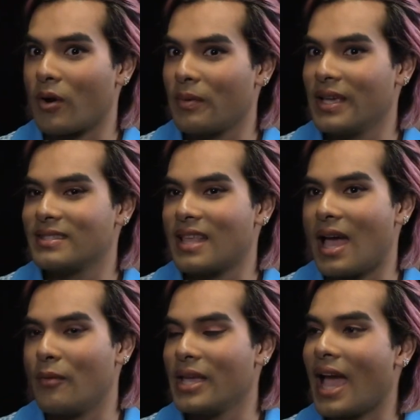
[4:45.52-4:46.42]
four plays
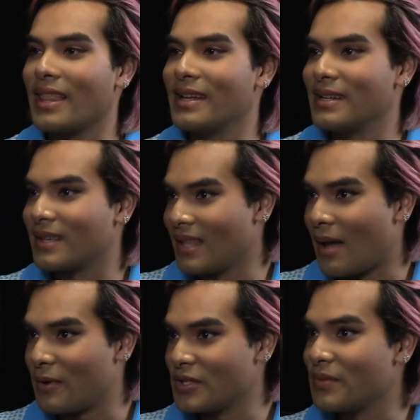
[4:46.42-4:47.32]
that we highlighted in
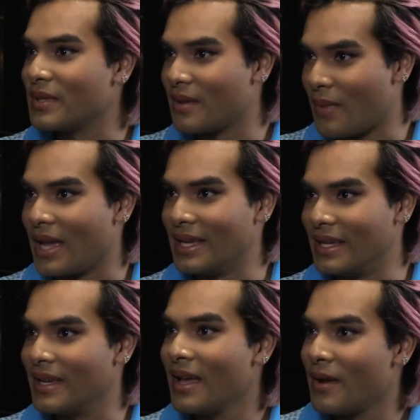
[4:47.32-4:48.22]
collaboration with the Ma-Yi